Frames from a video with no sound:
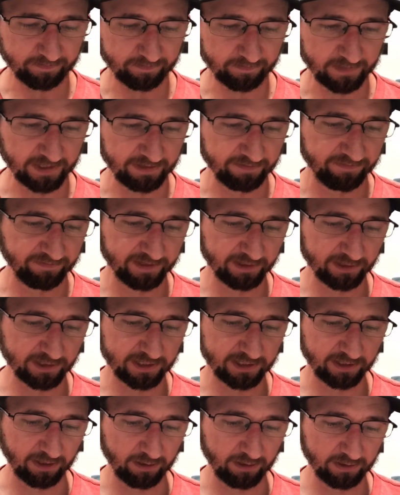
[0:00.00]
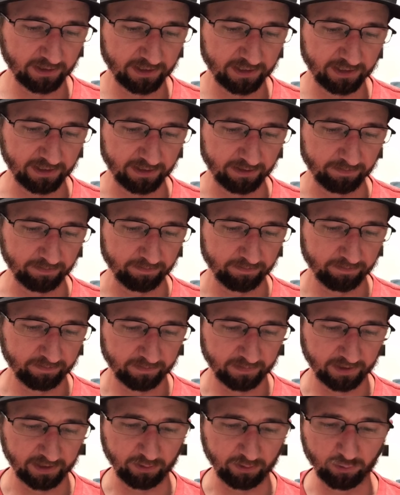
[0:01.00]
It feels solid, and
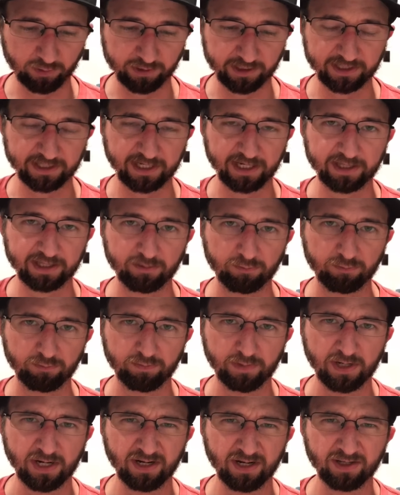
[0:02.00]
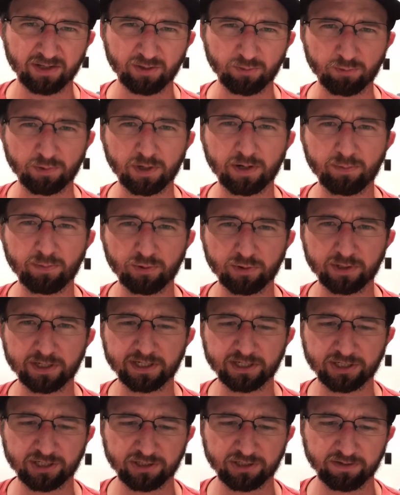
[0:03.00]
of course it's got the
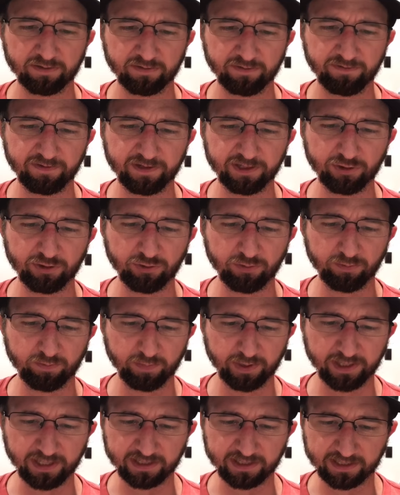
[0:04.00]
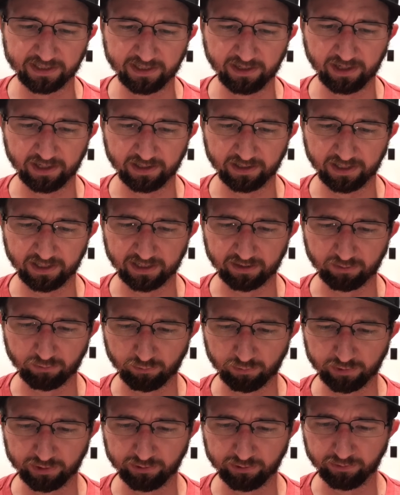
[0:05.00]
rubberish feel, but it's not like
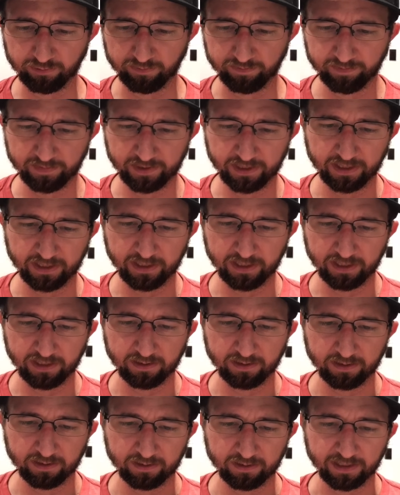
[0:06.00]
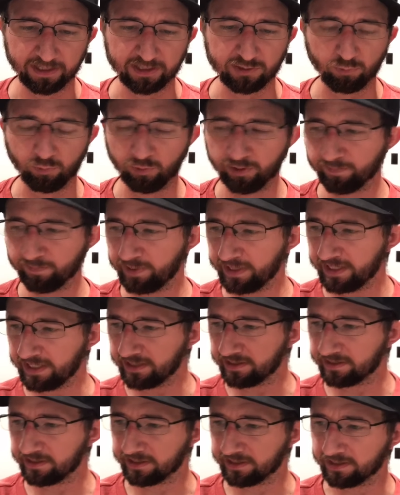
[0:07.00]
real. It's one
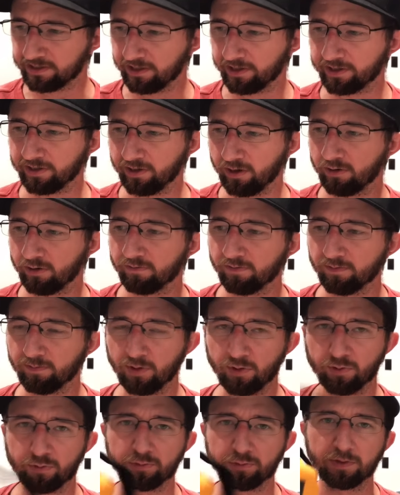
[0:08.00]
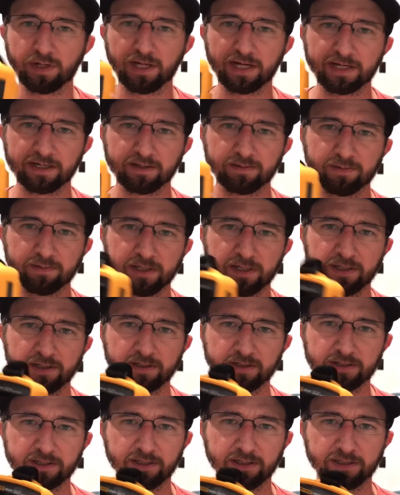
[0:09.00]
piece. It's not an overmold like
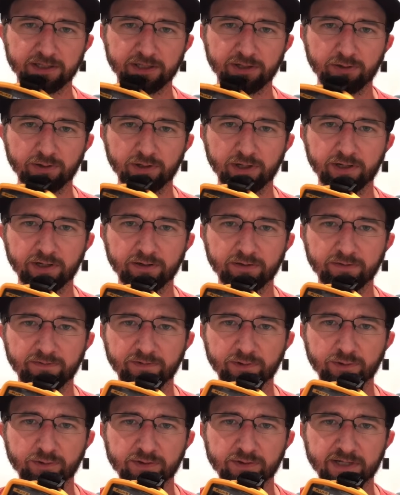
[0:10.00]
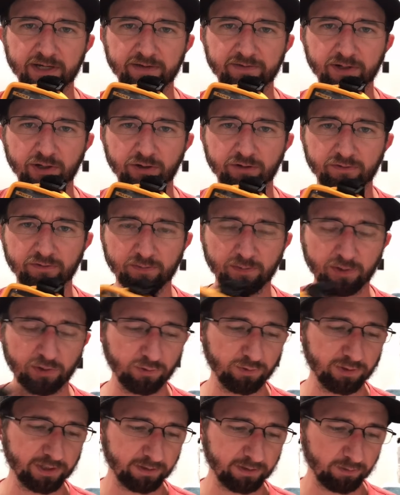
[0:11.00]
a lot of the flukes have an overmold
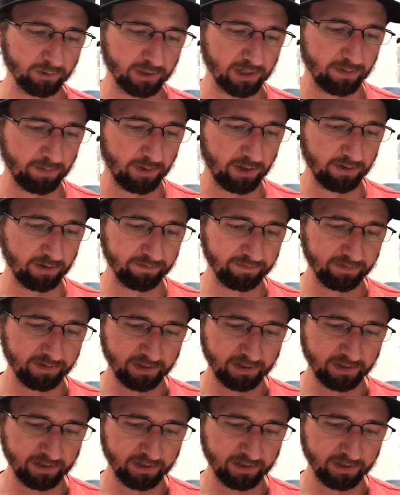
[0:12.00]
that will come off.